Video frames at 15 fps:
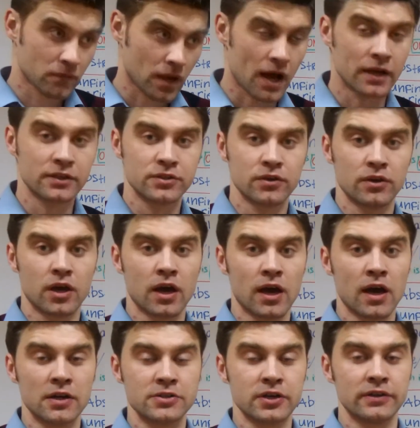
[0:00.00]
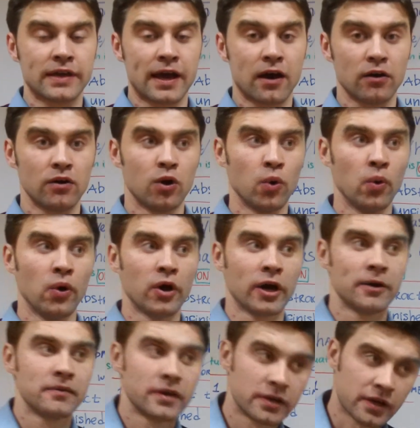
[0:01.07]
until now.
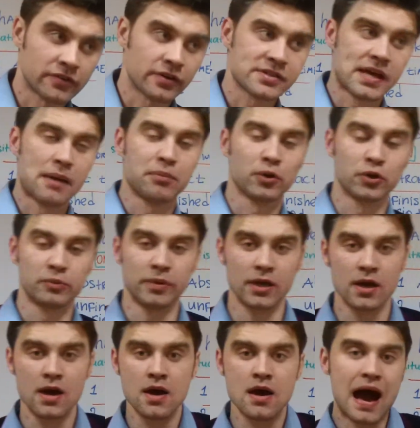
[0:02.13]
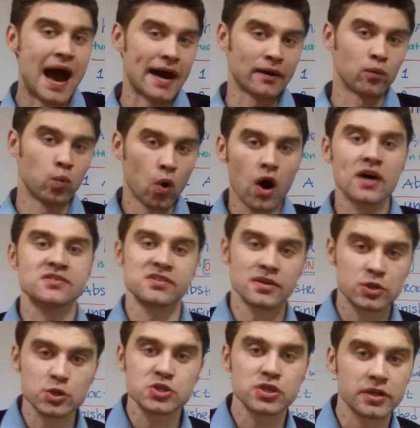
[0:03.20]
Or another example could be, I was
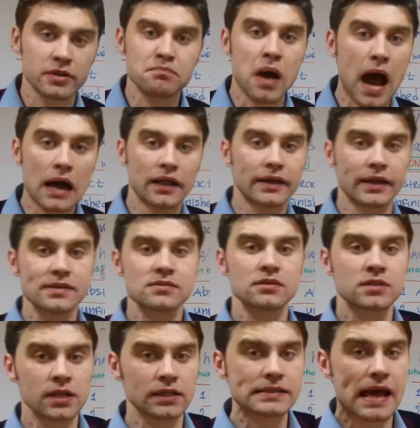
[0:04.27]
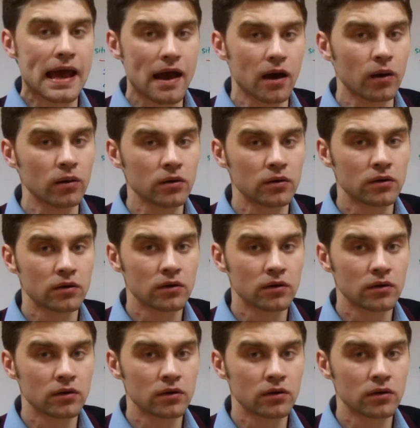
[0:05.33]
interested in politics until now,